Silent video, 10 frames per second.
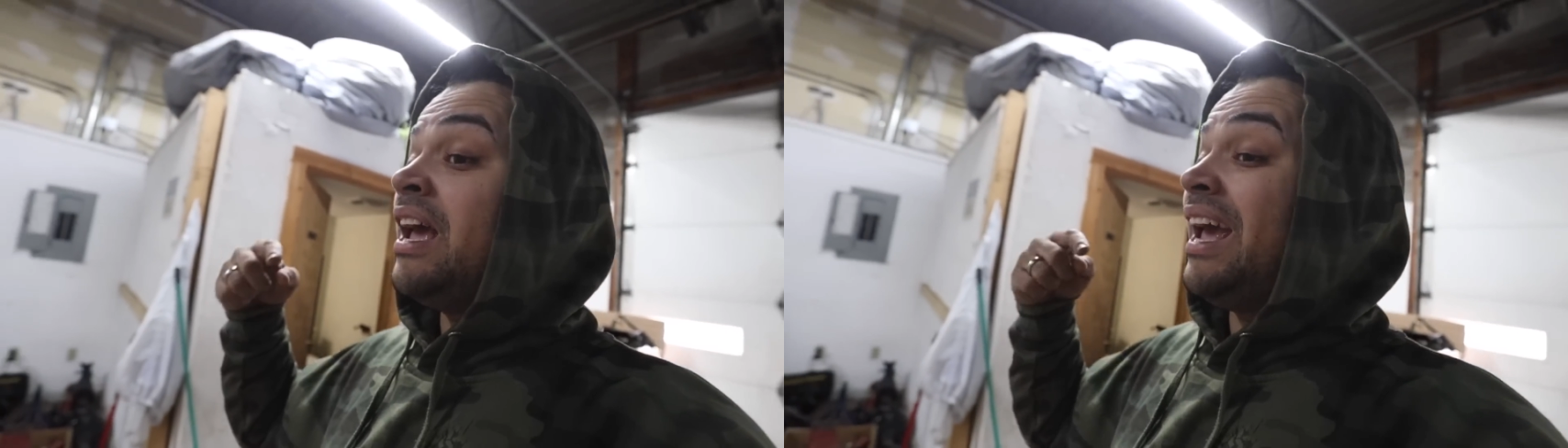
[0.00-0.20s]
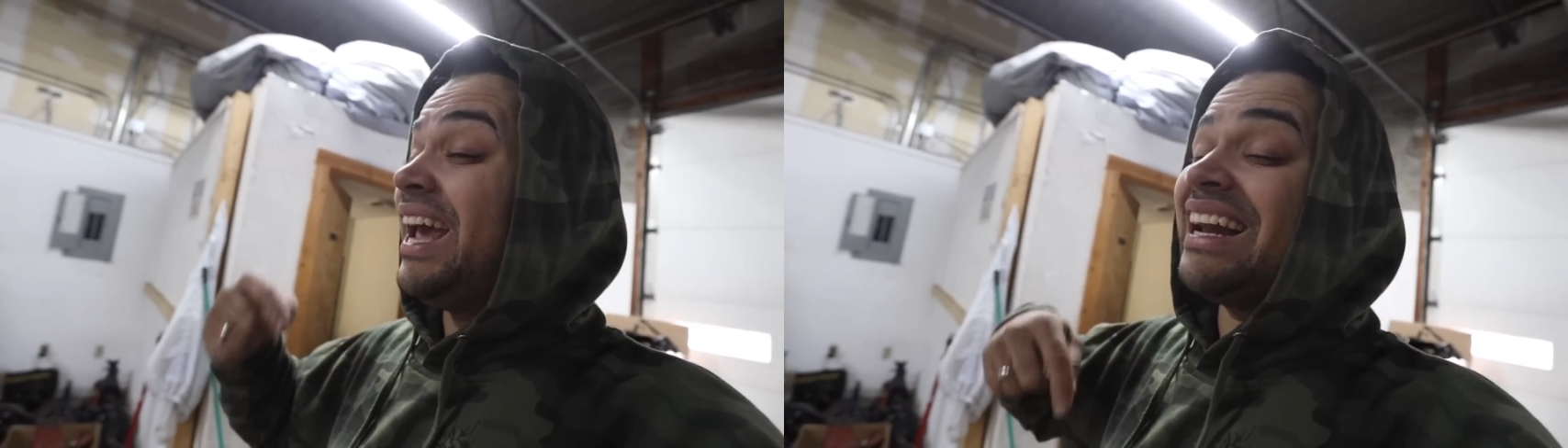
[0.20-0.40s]

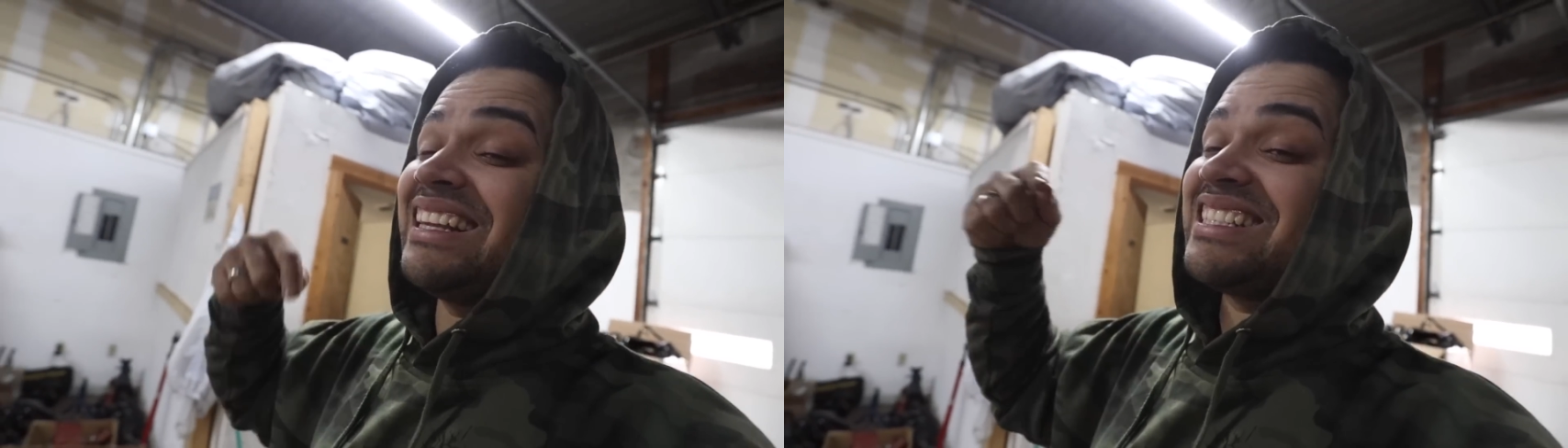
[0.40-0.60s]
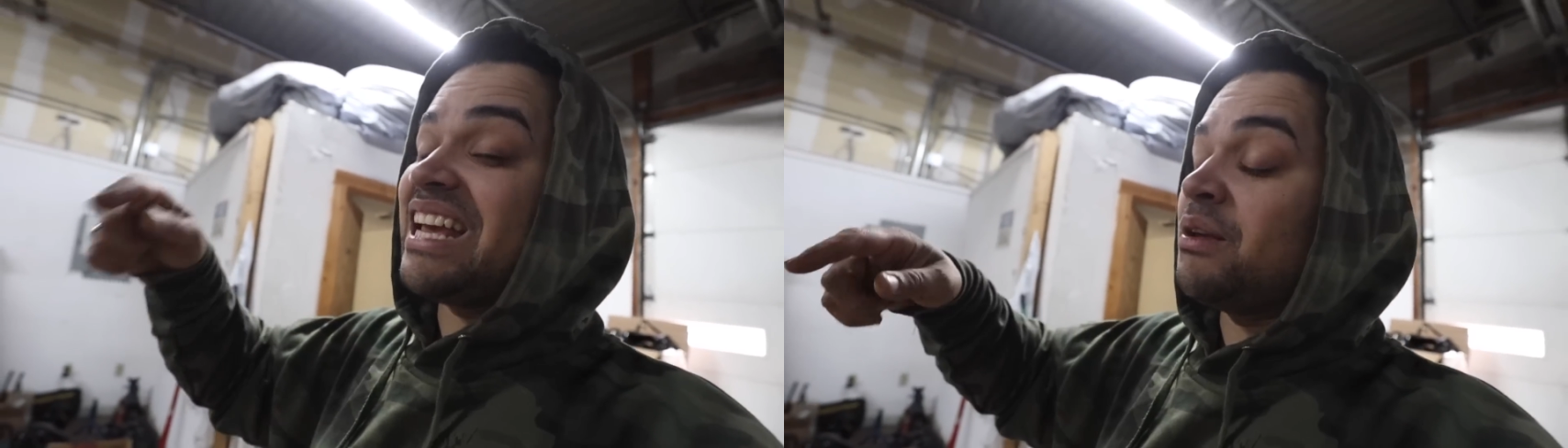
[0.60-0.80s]
and at
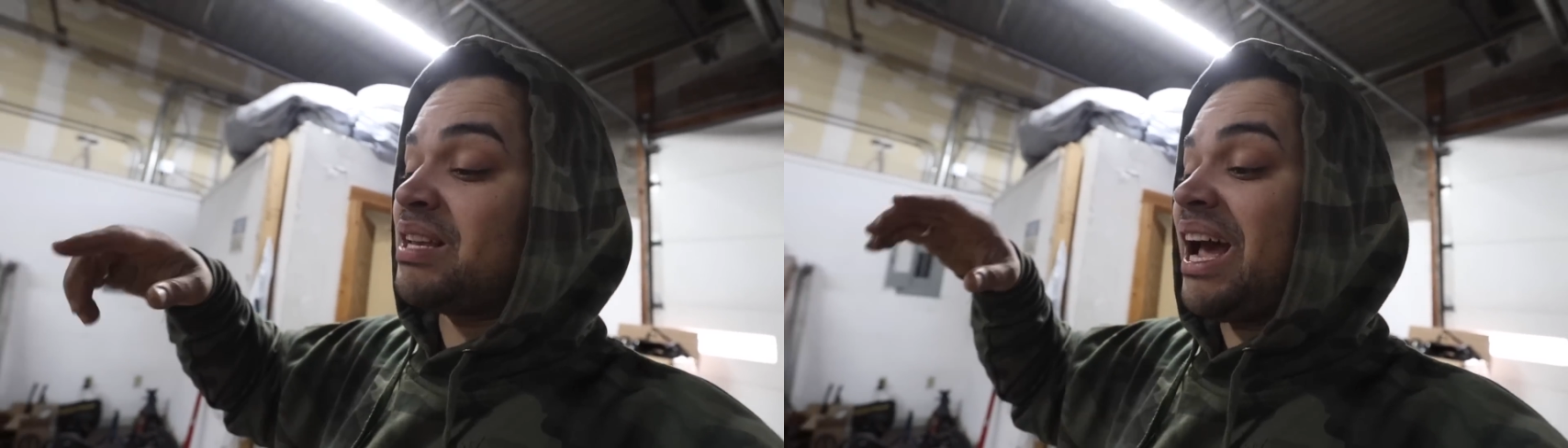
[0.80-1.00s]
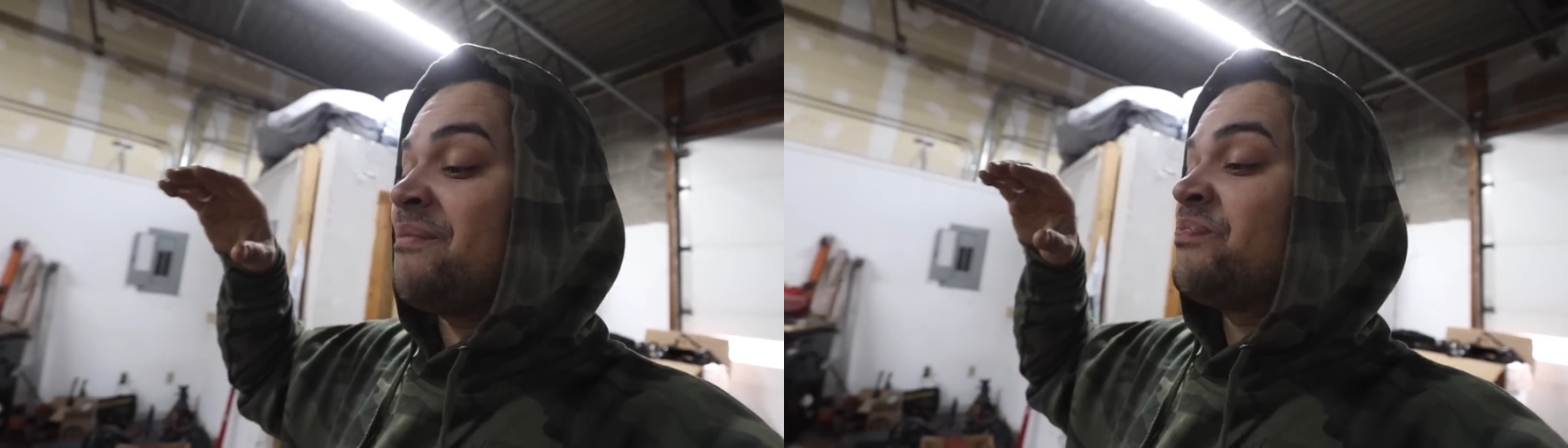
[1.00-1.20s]
the same
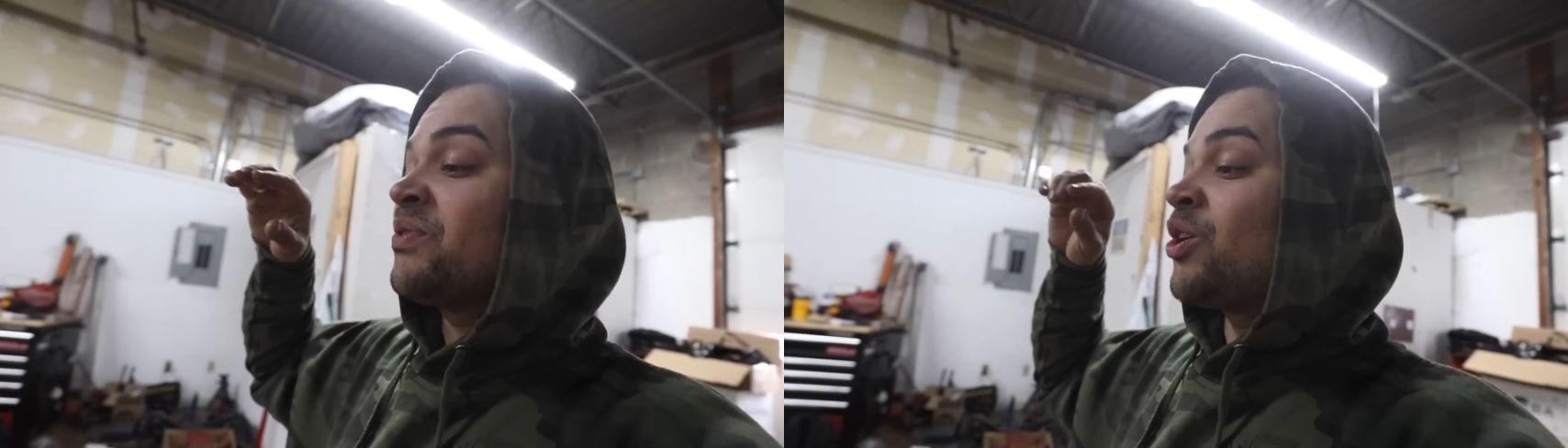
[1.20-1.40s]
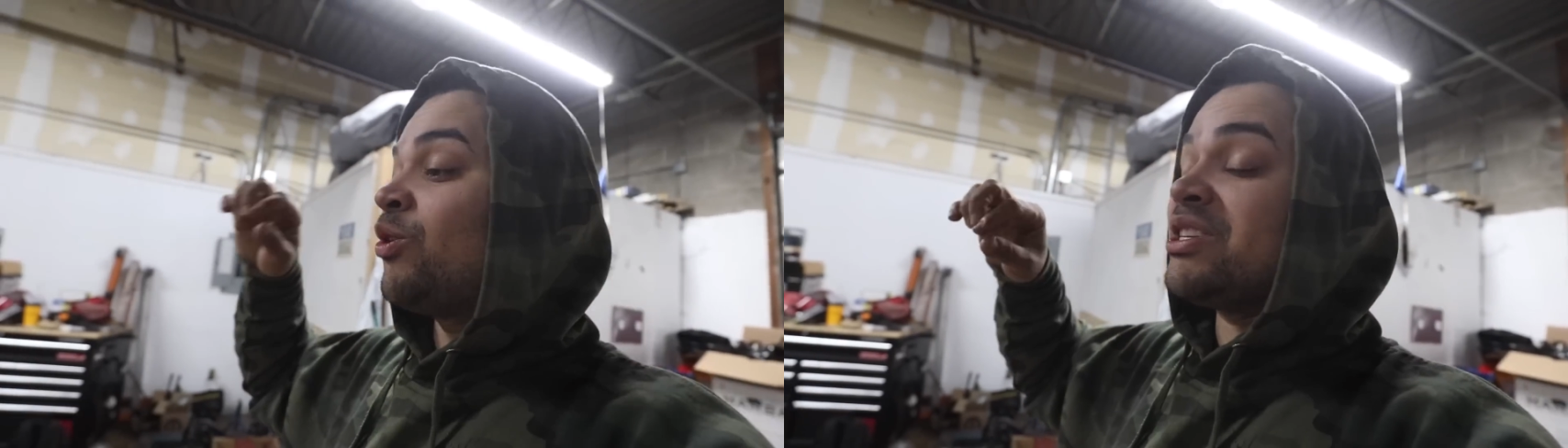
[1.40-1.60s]
time
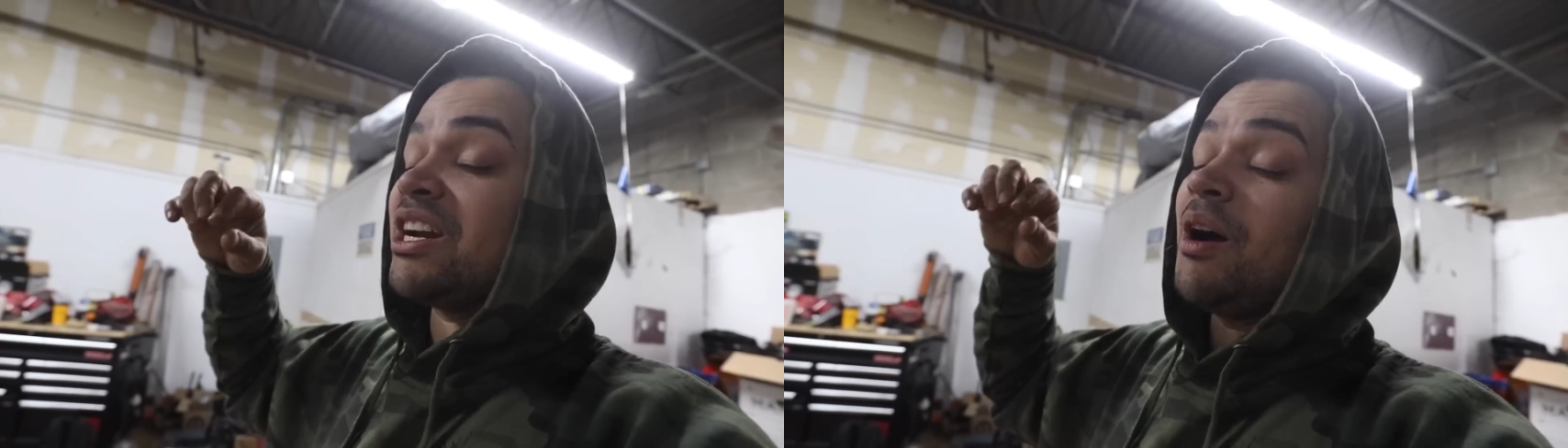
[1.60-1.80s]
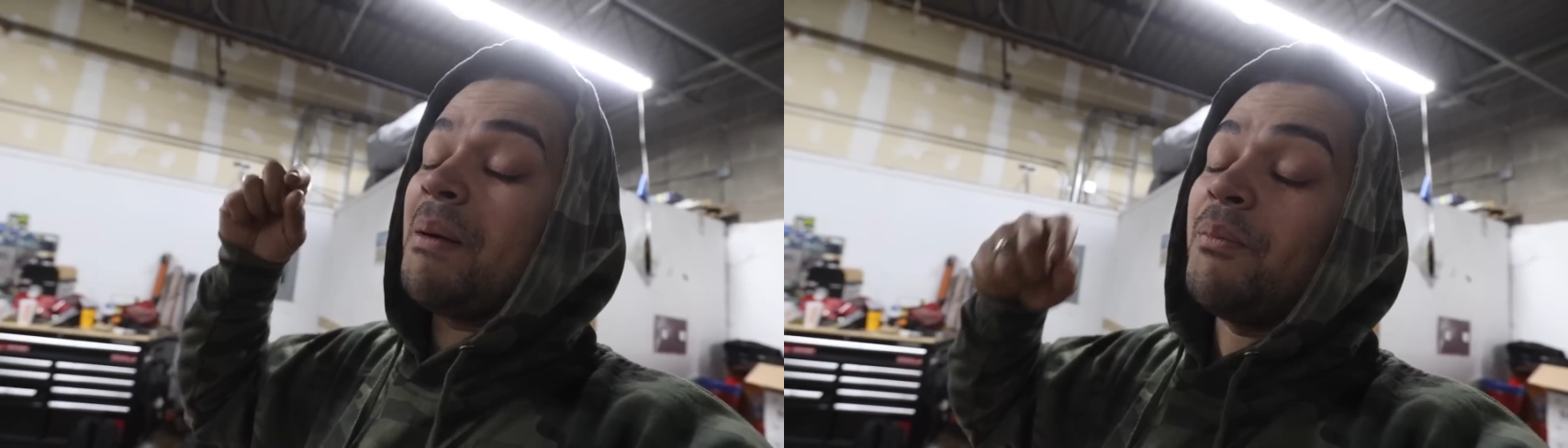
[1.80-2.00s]
Go check
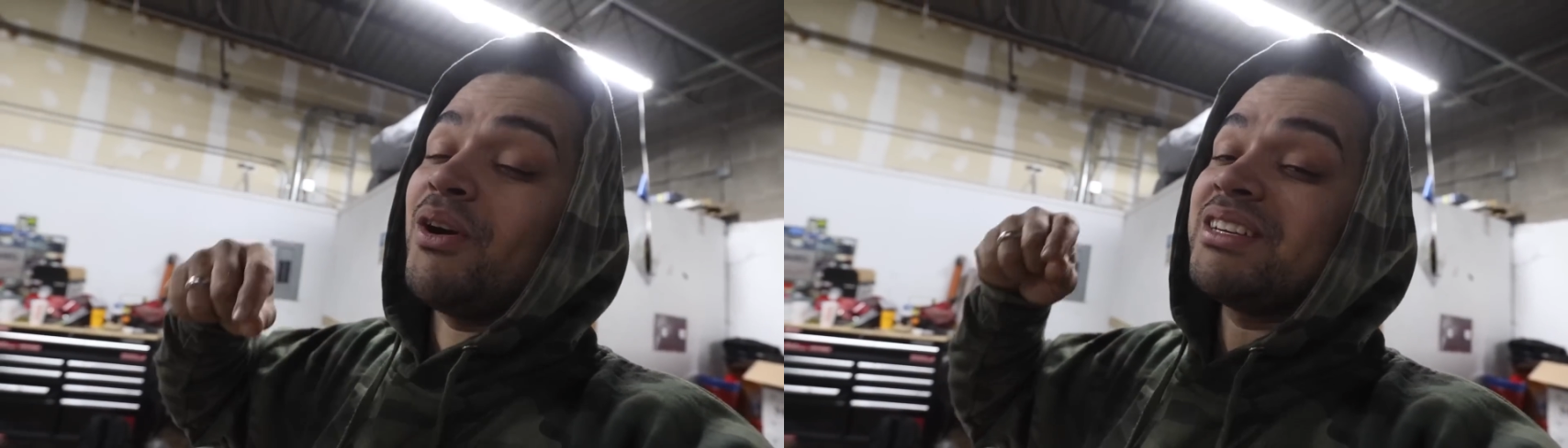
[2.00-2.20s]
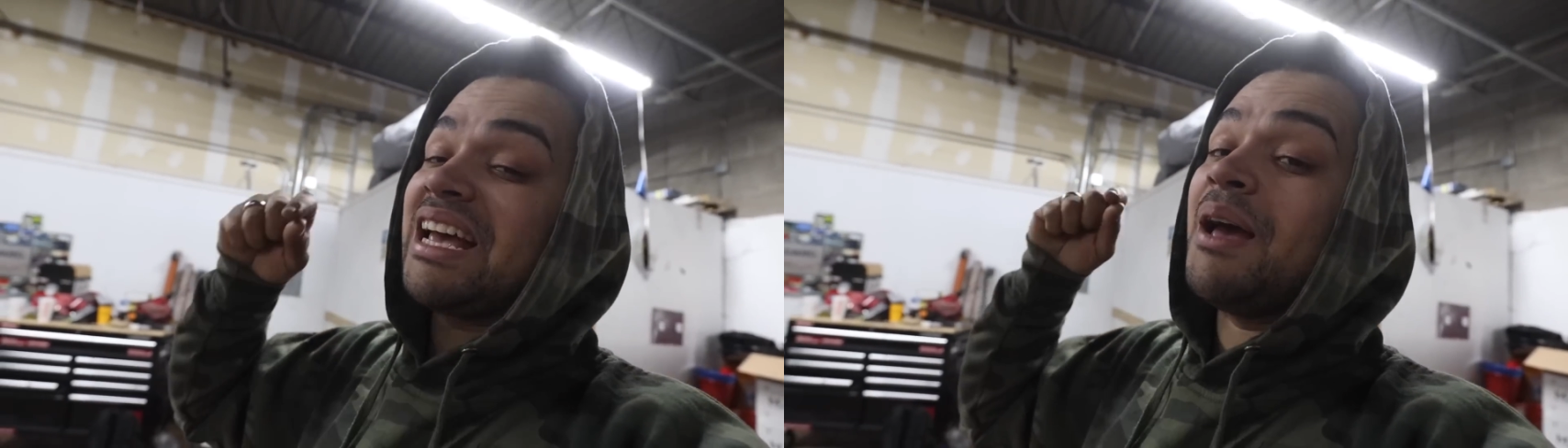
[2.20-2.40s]
out my
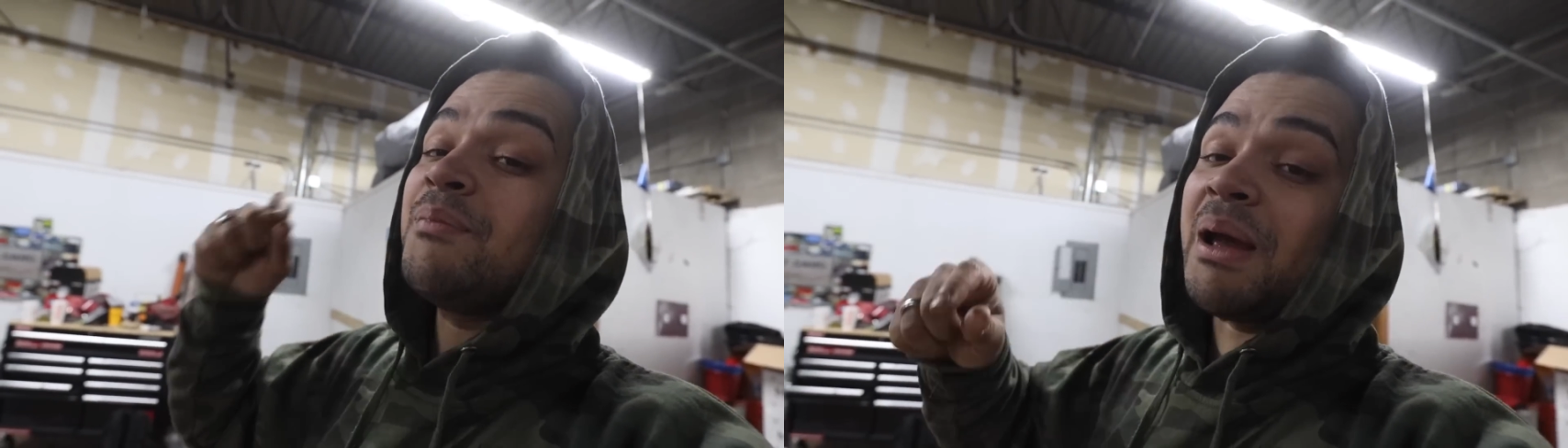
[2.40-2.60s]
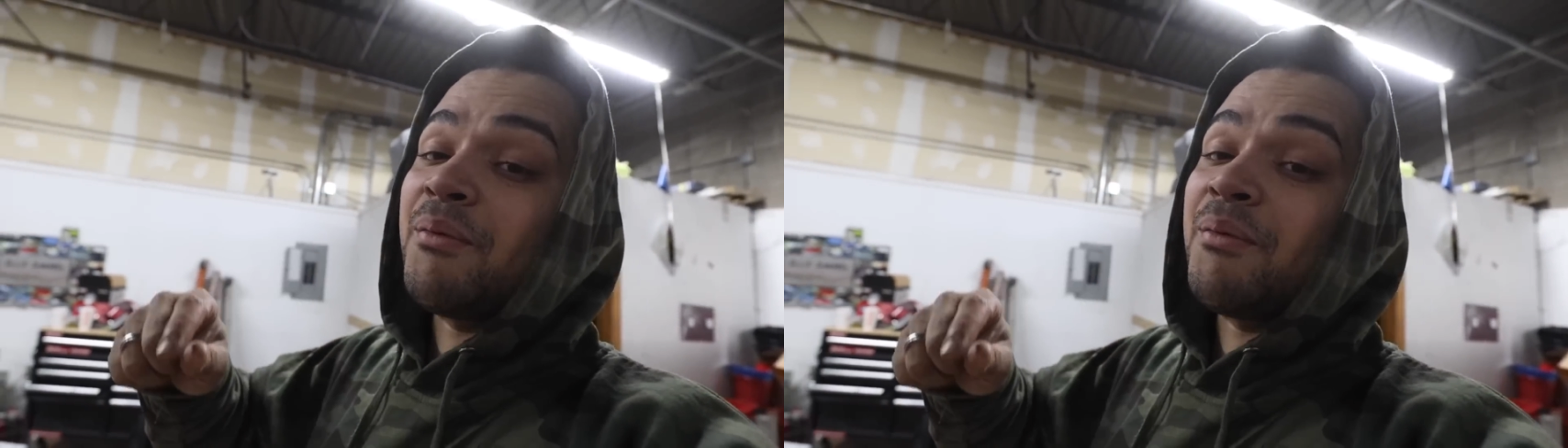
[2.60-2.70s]
boys at MBI